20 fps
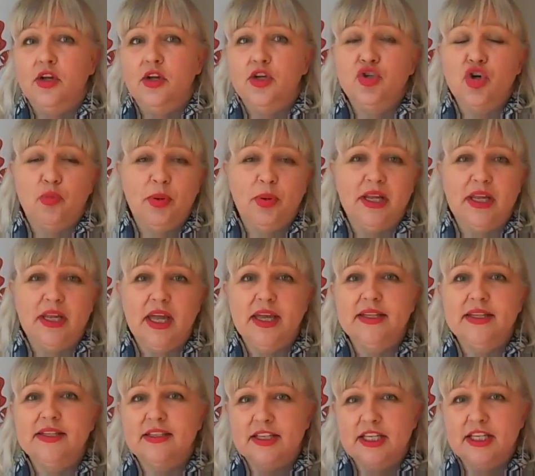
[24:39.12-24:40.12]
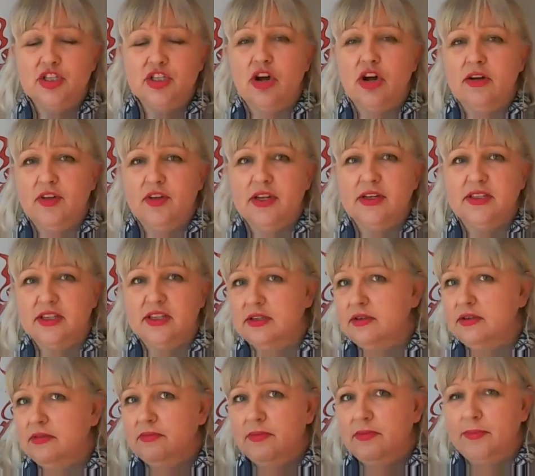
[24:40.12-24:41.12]
dropping kids and then driving
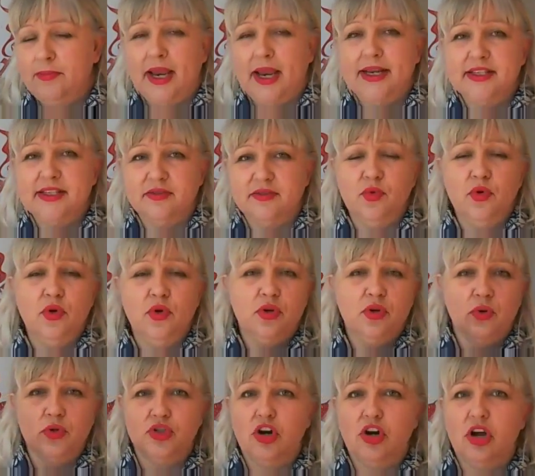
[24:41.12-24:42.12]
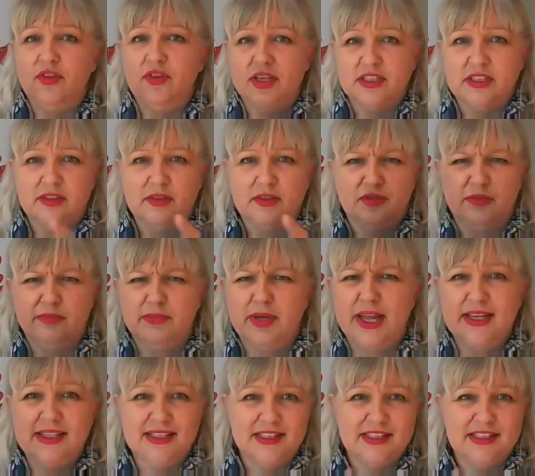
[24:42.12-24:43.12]
to a place of work or driving to different
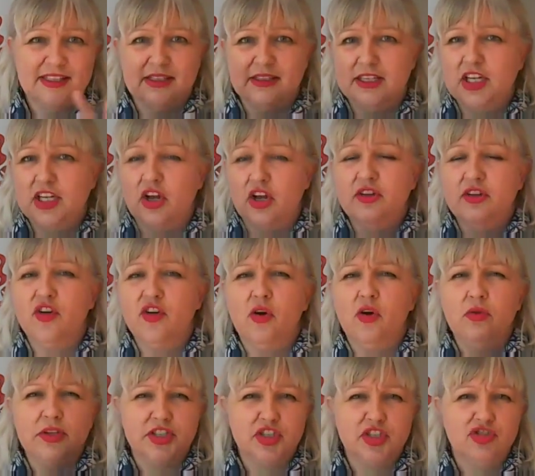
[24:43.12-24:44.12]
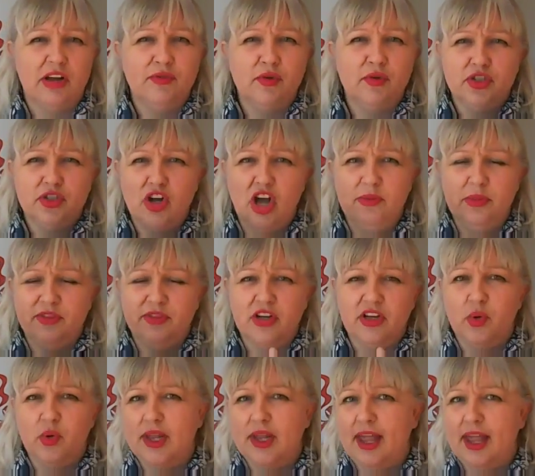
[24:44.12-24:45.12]
places and, you've got all this travel time you've got
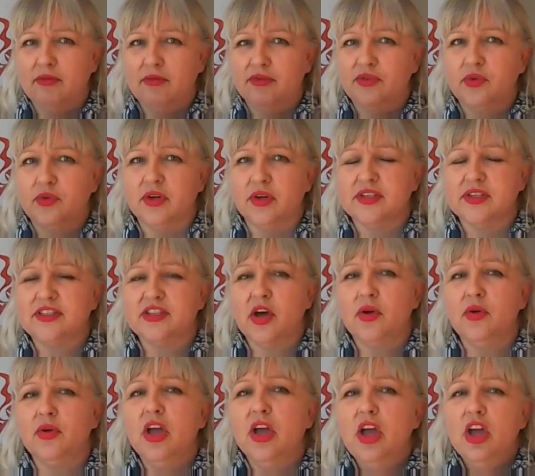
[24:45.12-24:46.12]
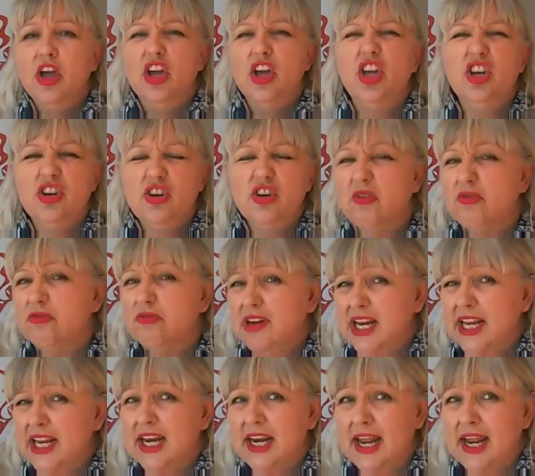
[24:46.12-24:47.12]
to account for. So you're not
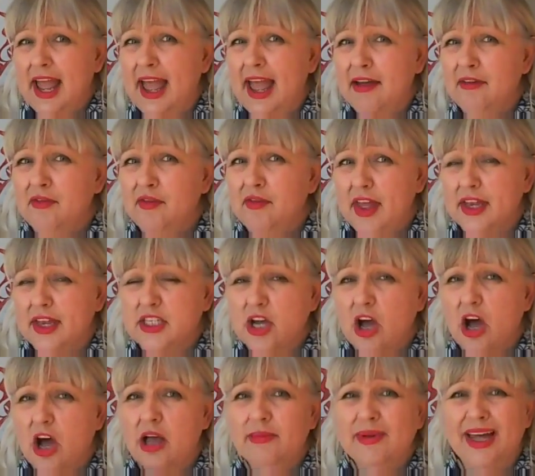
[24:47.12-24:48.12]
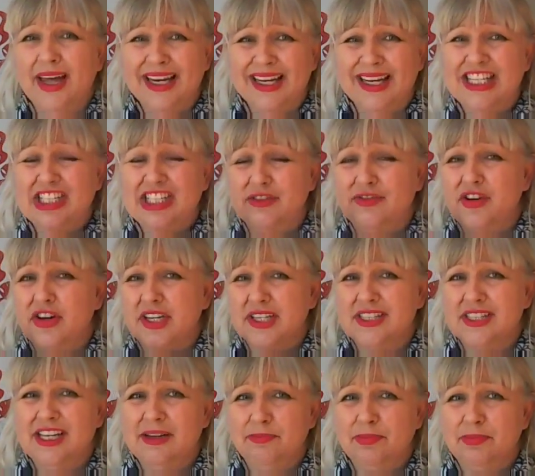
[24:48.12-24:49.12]
really going to have that time unless you've got a
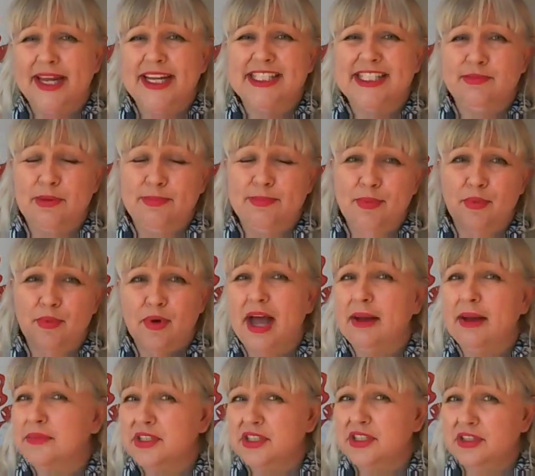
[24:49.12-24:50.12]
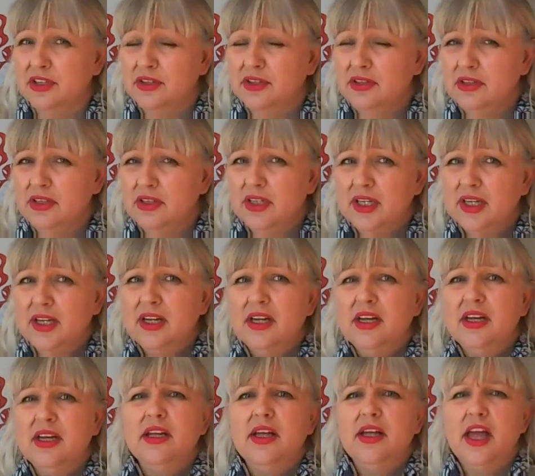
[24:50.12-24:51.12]
set place where people come to you.
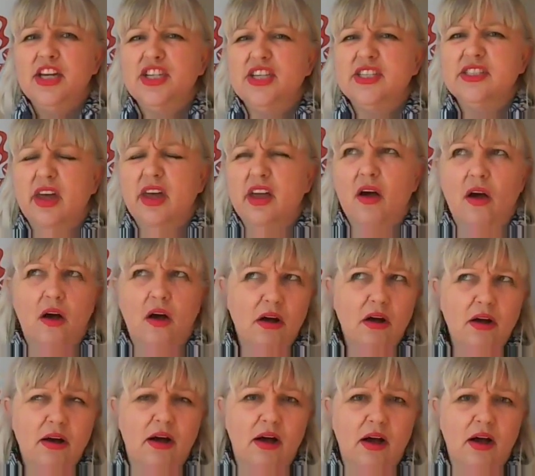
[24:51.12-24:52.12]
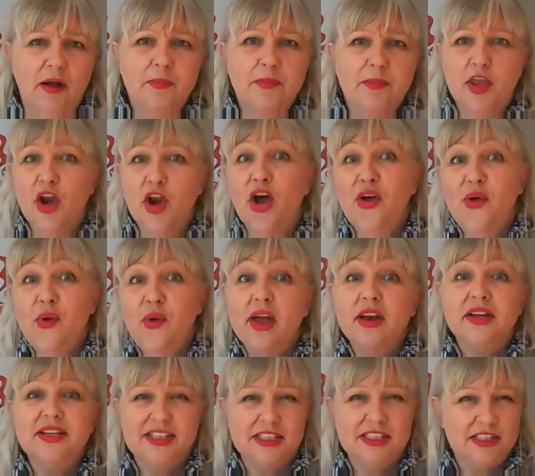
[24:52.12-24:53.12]
And she's like, and
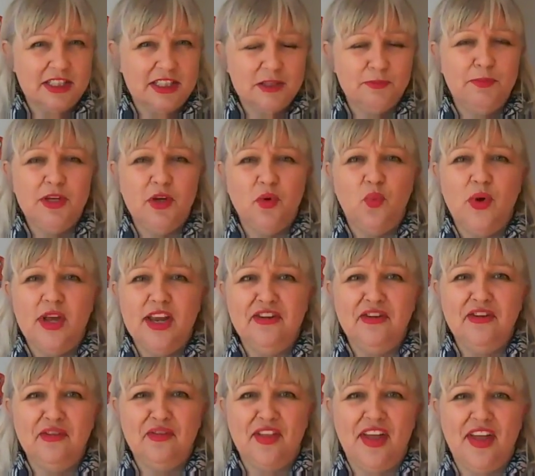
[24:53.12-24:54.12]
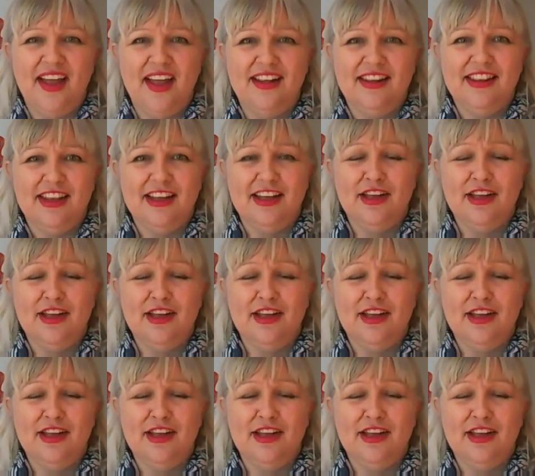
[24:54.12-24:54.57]
I said, just be aware of that,